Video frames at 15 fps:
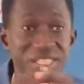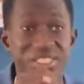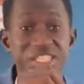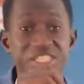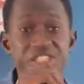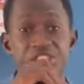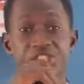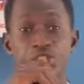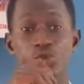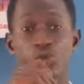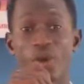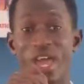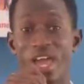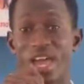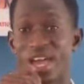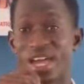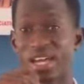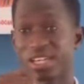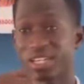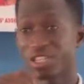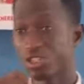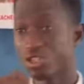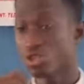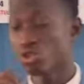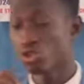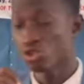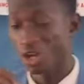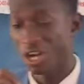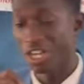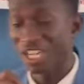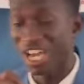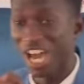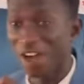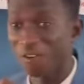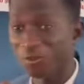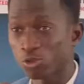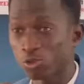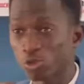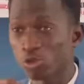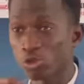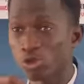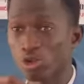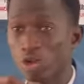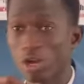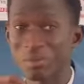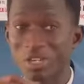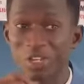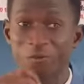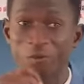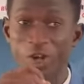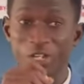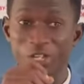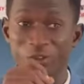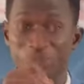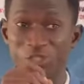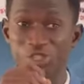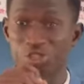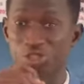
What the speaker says: is the teaching where you don't have to come in front of the